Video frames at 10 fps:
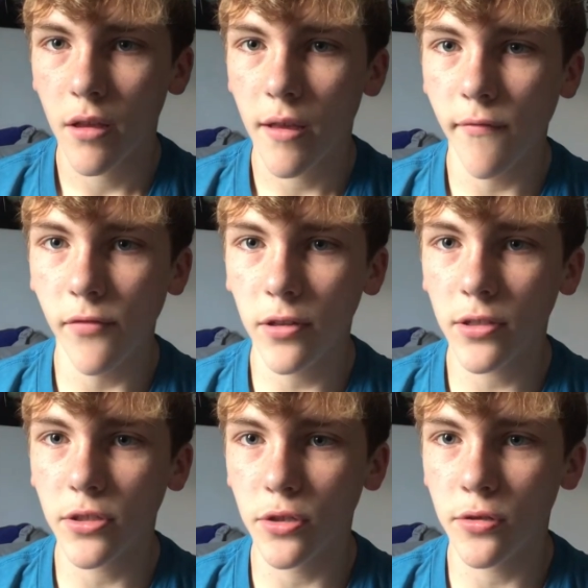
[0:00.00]
Infinite
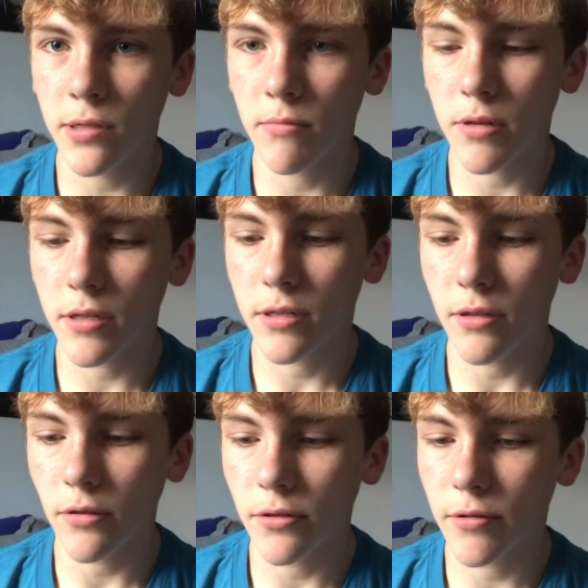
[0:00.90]
is losing brain
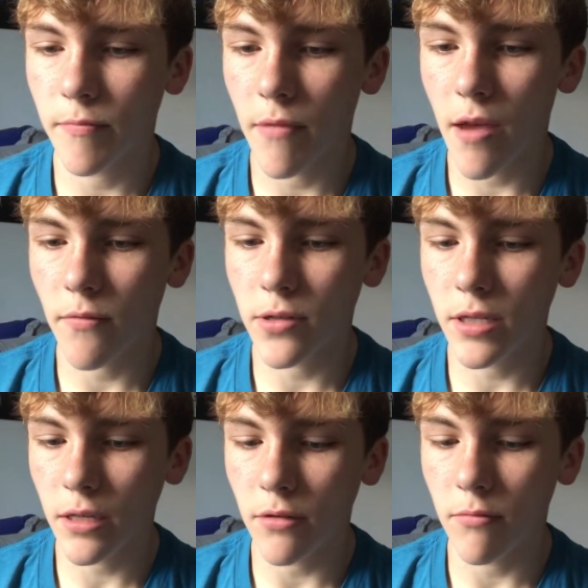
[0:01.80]
cells every
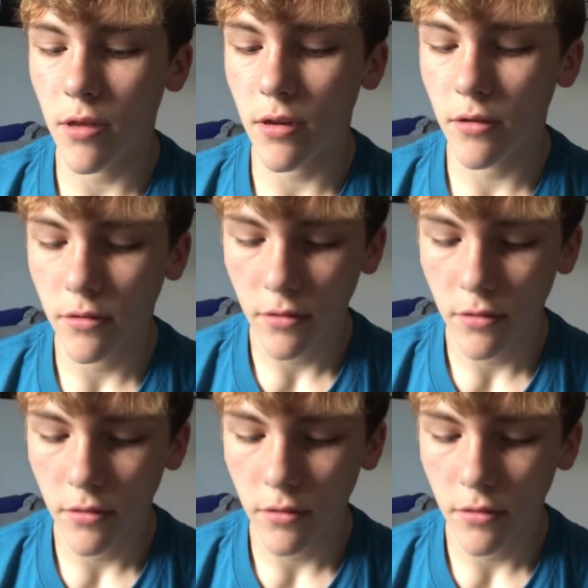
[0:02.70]
single minute.